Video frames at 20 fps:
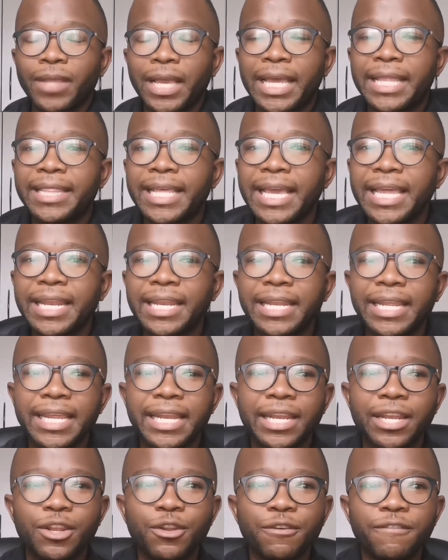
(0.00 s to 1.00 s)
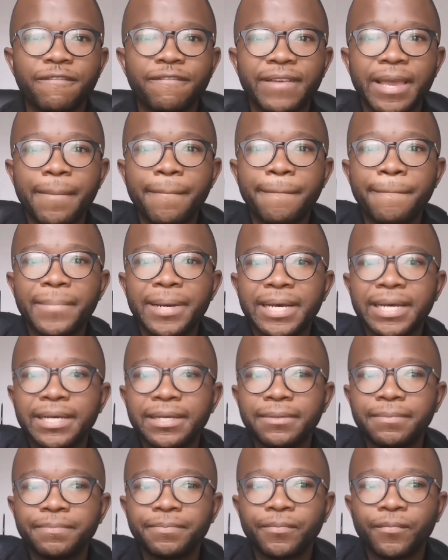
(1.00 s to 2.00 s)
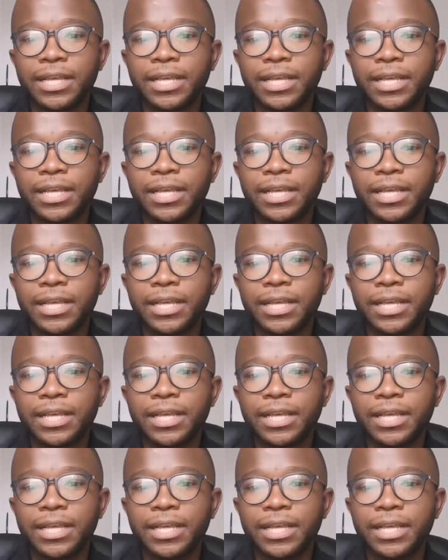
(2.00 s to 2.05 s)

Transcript: And then in November,